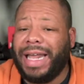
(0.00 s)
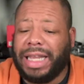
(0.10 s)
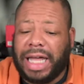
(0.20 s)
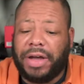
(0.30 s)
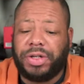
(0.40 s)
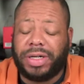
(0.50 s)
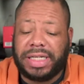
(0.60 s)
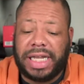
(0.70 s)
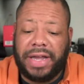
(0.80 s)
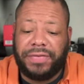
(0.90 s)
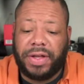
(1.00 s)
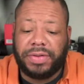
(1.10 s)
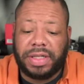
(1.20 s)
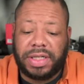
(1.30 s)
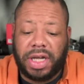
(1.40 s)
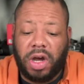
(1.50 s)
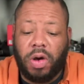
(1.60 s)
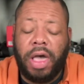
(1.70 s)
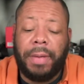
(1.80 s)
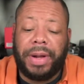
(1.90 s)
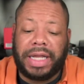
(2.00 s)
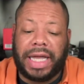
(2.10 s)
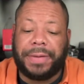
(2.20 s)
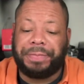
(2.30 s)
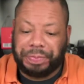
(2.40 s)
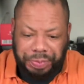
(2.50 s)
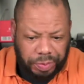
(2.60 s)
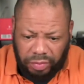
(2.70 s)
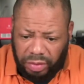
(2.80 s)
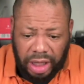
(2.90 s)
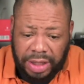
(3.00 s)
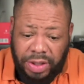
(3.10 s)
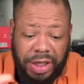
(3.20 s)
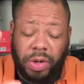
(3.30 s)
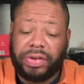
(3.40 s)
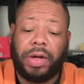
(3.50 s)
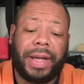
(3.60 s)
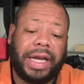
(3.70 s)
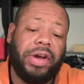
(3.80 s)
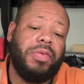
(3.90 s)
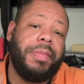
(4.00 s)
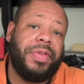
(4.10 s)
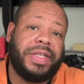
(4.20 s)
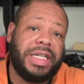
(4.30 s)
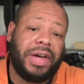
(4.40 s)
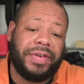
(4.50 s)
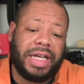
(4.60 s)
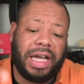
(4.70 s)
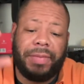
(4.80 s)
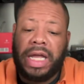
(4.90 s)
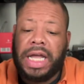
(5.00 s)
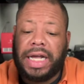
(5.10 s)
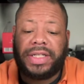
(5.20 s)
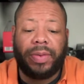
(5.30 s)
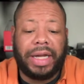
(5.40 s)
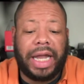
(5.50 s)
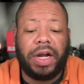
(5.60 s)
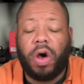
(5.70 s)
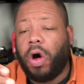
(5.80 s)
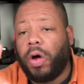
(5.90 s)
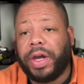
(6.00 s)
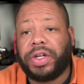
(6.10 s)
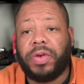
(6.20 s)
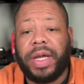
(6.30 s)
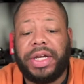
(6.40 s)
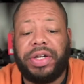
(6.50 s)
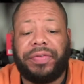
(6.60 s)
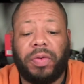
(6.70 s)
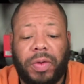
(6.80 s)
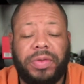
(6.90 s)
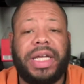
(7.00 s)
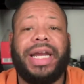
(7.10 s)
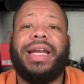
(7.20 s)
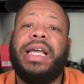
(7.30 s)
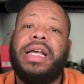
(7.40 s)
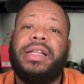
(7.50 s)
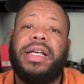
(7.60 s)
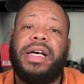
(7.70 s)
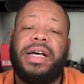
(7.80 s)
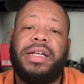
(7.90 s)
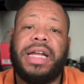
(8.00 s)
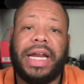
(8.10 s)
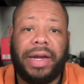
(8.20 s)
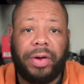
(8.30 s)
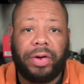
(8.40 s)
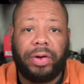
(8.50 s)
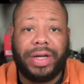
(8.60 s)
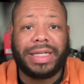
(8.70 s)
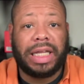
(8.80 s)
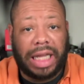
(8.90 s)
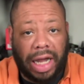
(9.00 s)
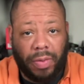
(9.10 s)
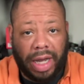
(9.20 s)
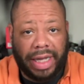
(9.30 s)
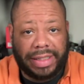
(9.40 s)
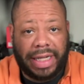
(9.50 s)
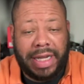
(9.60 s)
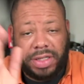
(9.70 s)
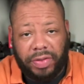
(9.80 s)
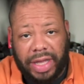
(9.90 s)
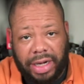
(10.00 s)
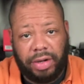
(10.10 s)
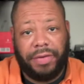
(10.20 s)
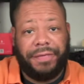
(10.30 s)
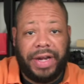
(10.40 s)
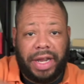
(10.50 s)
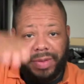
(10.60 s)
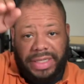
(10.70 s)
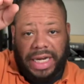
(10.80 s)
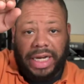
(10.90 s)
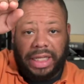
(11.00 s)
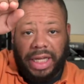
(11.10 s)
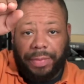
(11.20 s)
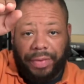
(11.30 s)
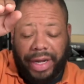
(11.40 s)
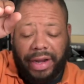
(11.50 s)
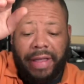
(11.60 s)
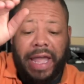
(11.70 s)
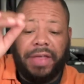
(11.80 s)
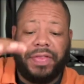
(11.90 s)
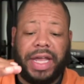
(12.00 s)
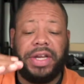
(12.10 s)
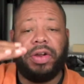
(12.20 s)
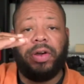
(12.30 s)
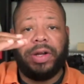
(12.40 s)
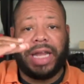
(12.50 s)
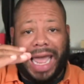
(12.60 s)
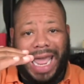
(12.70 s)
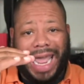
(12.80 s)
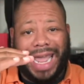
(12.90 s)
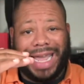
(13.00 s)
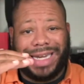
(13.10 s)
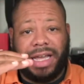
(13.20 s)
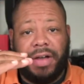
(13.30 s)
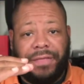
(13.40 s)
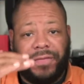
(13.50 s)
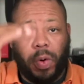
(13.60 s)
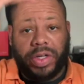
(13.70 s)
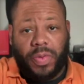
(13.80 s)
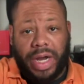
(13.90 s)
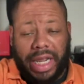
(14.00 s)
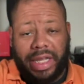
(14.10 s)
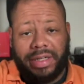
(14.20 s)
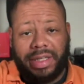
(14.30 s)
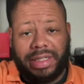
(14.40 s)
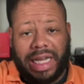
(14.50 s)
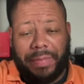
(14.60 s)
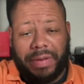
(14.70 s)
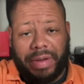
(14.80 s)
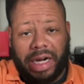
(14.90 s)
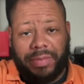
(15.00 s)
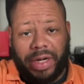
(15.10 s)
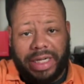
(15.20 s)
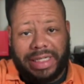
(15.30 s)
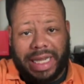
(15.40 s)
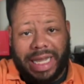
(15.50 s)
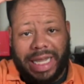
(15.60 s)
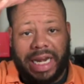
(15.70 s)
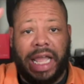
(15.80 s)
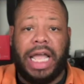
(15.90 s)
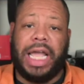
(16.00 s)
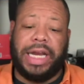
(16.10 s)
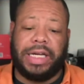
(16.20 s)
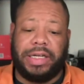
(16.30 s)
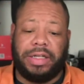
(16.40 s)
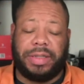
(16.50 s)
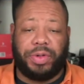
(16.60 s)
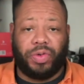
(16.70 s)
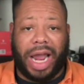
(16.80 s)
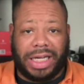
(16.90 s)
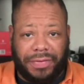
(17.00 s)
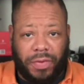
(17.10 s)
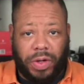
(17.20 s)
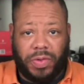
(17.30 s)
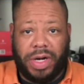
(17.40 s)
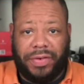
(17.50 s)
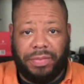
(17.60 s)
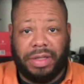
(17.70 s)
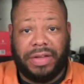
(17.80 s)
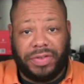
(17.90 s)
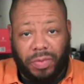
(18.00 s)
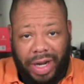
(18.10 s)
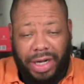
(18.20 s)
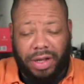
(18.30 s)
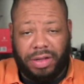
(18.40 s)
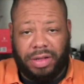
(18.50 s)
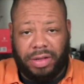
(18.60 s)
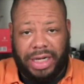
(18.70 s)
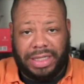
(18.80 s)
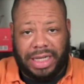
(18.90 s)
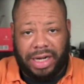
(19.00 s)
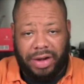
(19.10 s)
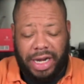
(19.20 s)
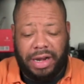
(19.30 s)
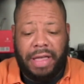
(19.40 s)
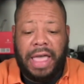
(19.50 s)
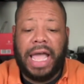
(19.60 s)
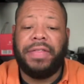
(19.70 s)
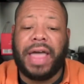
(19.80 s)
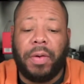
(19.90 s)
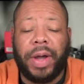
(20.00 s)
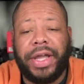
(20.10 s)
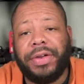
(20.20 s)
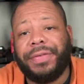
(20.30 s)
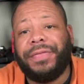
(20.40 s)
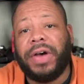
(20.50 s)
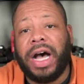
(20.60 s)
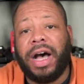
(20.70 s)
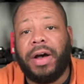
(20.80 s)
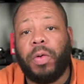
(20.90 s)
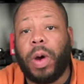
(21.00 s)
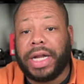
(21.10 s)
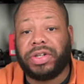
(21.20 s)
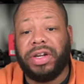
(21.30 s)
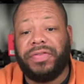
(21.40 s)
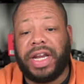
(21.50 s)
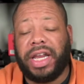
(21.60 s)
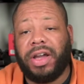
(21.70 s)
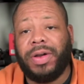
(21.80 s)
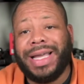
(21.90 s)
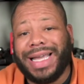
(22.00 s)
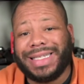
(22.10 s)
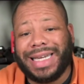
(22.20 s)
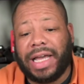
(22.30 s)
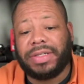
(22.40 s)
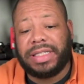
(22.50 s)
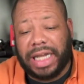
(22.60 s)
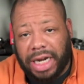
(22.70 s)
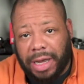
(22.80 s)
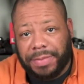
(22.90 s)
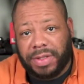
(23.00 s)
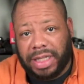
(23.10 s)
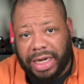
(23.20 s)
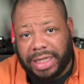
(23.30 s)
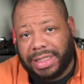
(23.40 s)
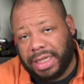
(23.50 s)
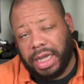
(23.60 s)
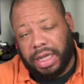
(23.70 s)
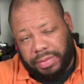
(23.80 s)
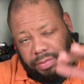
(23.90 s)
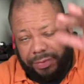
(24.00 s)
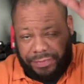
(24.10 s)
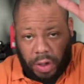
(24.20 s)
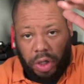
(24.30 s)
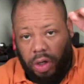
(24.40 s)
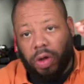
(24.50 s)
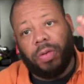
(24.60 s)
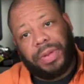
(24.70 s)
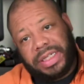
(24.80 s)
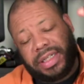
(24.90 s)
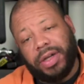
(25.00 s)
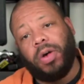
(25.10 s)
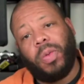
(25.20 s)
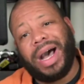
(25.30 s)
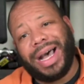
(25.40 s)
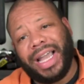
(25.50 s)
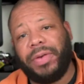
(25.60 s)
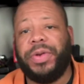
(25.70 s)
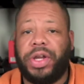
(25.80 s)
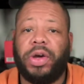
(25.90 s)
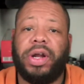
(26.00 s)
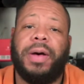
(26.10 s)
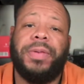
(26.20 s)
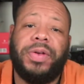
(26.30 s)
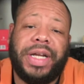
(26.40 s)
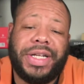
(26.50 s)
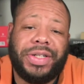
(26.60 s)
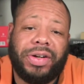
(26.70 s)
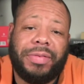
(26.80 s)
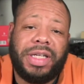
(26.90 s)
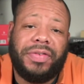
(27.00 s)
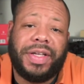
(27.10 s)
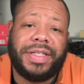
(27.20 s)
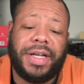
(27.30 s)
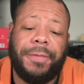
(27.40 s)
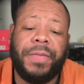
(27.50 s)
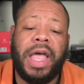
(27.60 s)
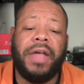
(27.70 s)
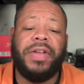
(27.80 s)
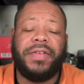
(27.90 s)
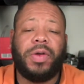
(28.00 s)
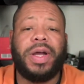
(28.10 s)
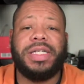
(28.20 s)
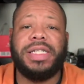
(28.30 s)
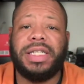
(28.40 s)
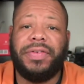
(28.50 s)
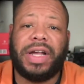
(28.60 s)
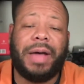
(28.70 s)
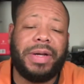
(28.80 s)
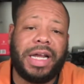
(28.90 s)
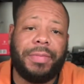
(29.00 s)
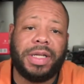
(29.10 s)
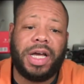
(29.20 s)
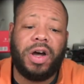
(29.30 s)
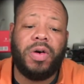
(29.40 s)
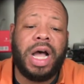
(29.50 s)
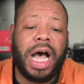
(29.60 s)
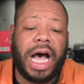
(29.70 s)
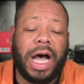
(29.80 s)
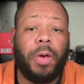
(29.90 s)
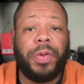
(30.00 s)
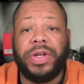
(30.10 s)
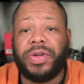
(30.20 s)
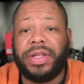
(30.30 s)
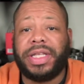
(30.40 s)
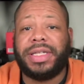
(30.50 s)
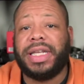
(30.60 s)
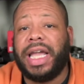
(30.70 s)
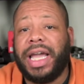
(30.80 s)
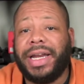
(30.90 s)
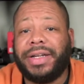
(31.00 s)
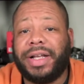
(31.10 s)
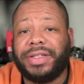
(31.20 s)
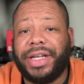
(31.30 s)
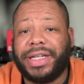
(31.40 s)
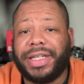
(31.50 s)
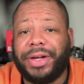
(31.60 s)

It allows you to save those. And so, but again, so that you don't have to go back in here and remember this each and every time. And so again, all you're doing is you have to rotate it the 90 degrees clockwise so that your video is technically upright. And then you're going to add 420 to the top and bottom on each side and subtract 420 from the left and right on each side, all right? And that way your widescreen video is now set up so that it's vertical but still wide when you go to upload to Instagram TV. So if you have any questions, leave a comment down below. I hope you enjoyed this, and I'll see you guys